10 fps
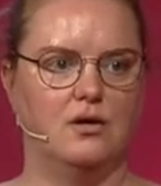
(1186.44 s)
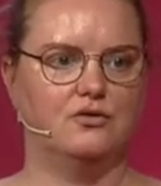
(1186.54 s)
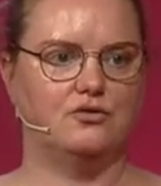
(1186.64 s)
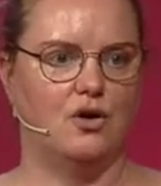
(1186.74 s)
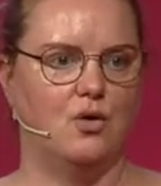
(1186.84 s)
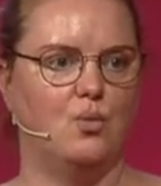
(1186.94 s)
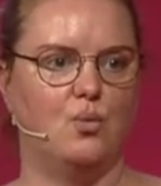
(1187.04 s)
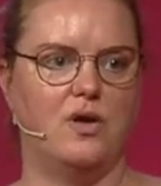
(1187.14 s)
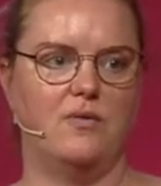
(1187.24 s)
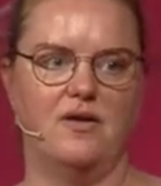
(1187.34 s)
So
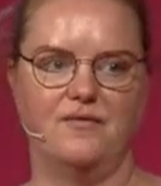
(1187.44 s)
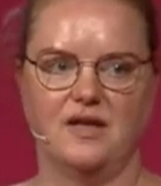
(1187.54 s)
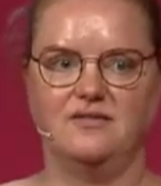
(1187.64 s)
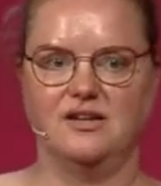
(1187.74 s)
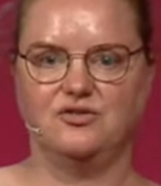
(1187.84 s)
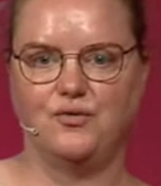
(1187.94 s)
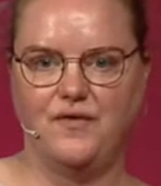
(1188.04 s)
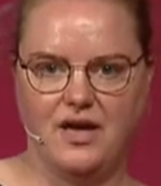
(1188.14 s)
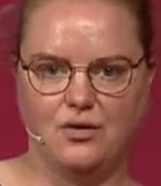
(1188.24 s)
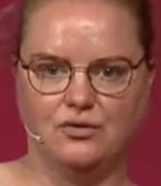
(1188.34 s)
we, if that test
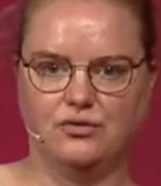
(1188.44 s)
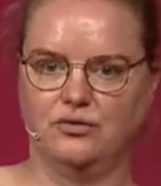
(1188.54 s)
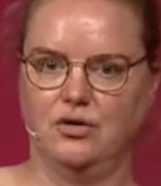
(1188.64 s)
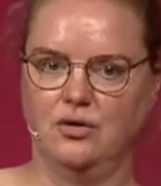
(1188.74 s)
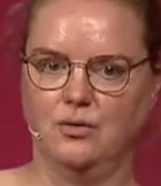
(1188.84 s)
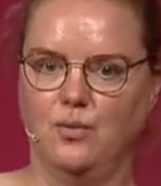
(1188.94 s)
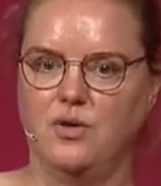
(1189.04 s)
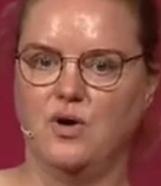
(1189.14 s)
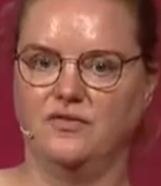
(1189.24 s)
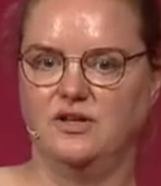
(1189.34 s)
fails, we
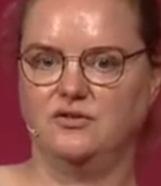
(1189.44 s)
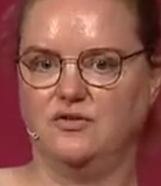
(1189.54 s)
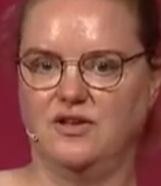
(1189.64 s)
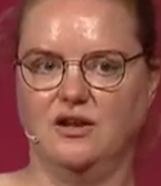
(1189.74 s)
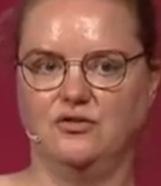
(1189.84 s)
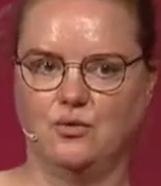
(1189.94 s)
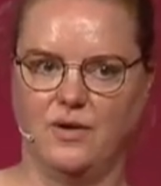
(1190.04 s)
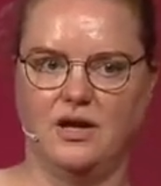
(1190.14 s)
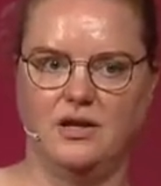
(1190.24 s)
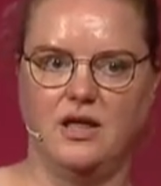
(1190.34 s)
want it to tell us
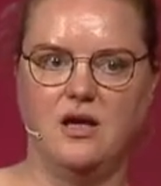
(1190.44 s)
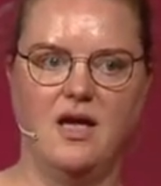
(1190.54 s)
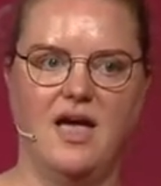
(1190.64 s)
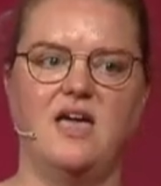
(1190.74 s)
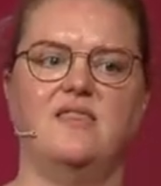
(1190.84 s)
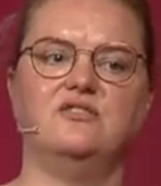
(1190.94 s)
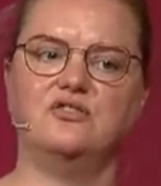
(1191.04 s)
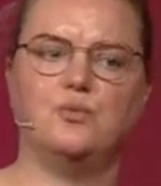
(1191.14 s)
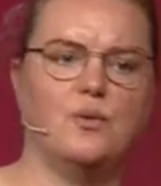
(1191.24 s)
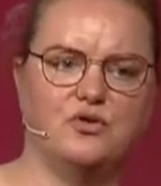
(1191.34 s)
quickly, hey, this
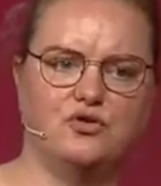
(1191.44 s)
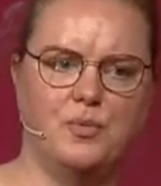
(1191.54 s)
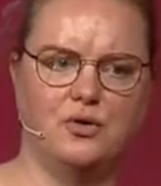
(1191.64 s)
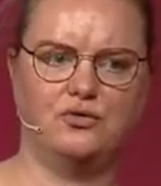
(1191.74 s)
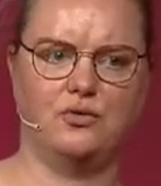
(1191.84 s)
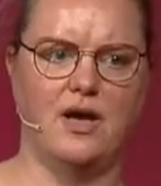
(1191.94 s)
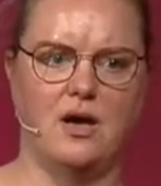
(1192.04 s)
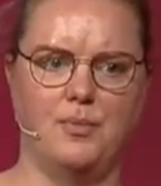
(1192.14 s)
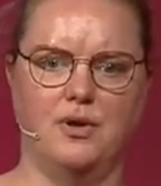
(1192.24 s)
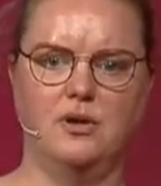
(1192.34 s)
is what was supposed to
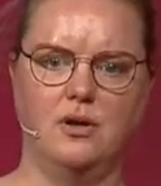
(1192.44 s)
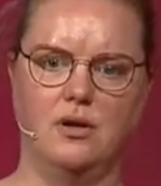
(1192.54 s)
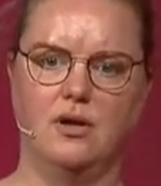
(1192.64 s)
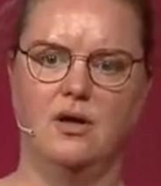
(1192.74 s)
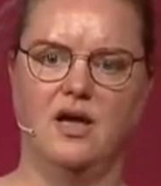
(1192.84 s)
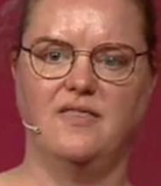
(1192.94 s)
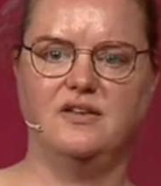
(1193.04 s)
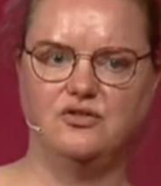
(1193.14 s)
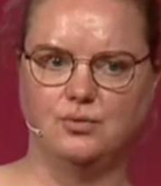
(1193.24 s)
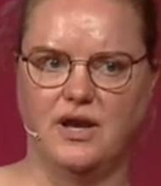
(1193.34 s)
happen, And
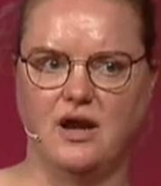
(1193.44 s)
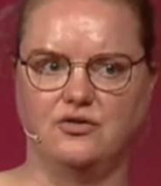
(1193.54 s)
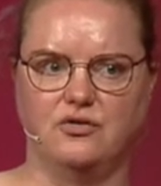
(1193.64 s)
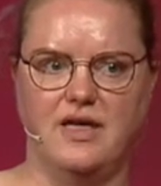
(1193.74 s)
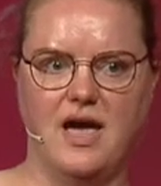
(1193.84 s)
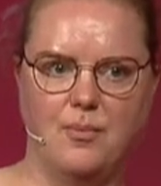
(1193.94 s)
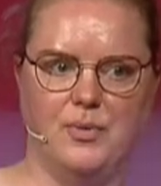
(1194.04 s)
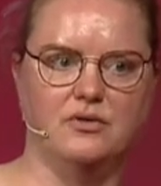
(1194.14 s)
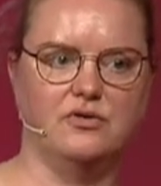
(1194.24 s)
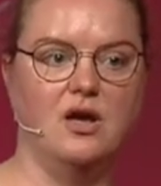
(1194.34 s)
this is what actually
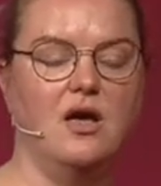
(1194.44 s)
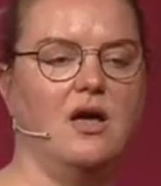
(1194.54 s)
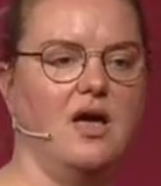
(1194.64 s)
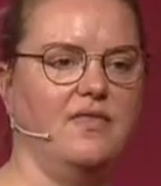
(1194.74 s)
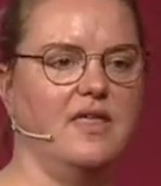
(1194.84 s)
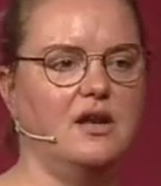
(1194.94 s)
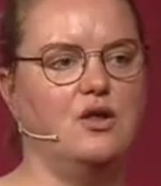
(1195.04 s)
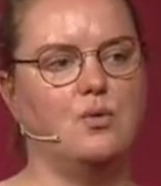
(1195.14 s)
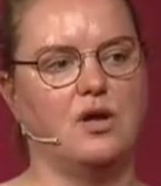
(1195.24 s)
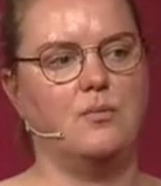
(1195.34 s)
happened. And then
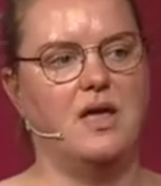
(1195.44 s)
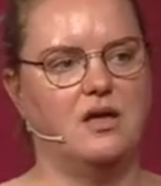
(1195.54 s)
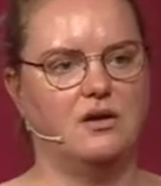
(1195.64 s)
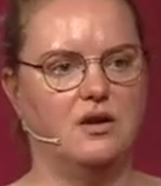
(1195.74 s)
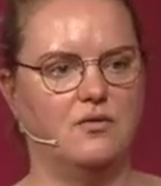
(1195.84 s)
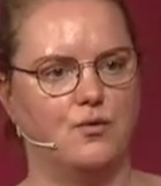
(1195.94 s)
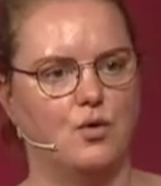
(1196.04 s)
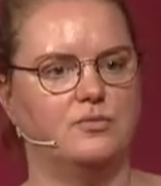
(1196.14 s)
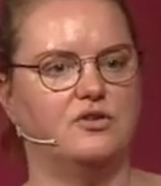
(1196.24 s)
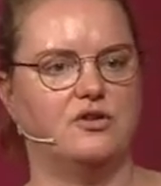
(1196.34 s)
you can make an
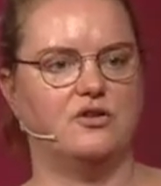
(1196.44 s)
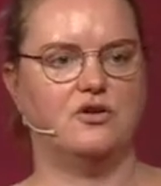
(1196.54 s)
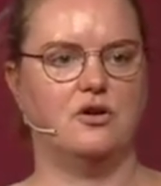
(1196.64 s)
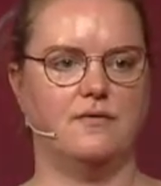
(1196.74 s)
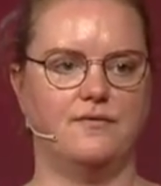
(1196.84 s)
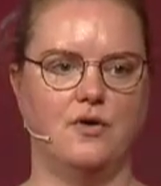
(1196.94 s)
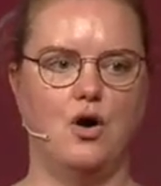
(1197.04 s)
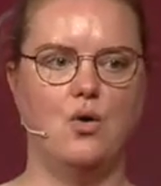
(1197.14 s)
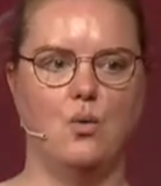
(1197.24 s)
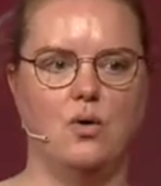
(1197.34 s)
informed decision of,
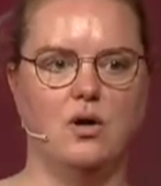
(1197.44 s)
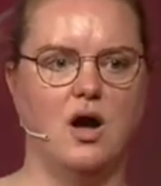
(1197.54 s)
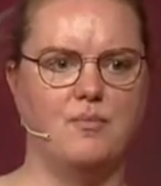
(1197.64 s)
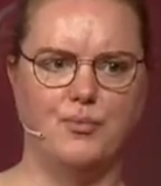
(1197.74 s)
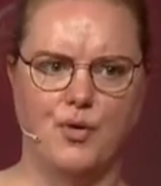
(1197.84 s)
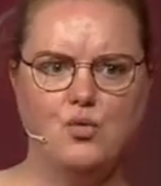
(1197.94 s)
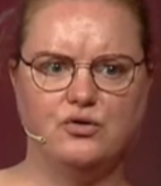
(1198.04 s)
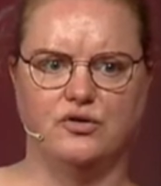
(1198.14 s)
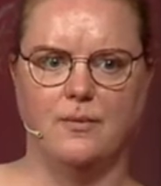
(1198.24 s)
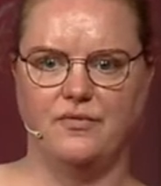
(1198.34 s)
oh, I broke
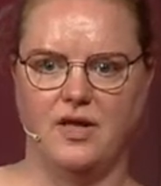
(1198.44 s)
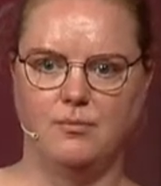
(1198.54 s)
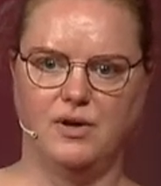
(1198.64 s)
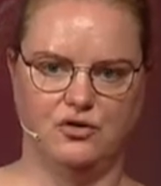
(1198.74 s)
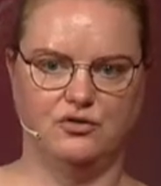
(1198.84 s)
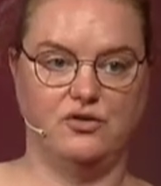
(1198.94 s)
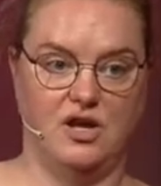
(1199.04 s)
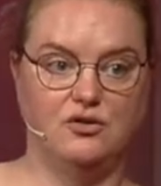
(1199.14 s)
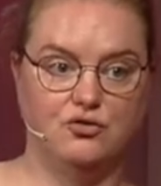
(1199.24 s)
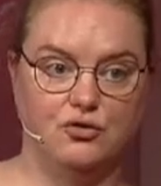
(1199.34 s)
something because
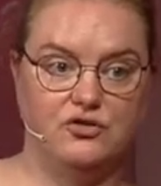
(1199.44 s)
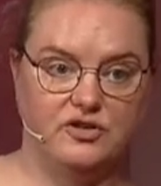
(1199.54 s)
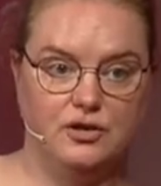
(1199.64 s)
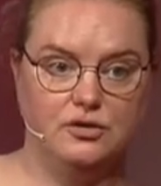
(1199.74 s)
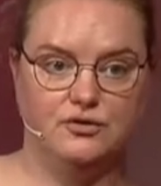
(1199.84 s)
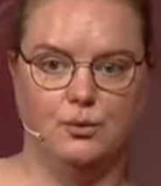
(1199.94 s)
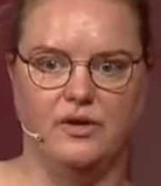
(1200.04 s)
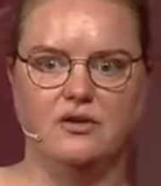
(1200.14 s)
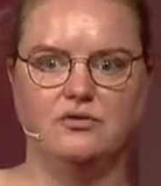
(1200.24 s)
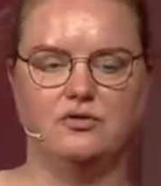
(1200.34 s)
it should still do
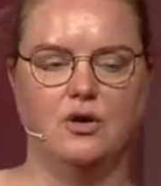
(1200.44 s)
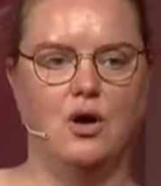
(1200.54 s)
this,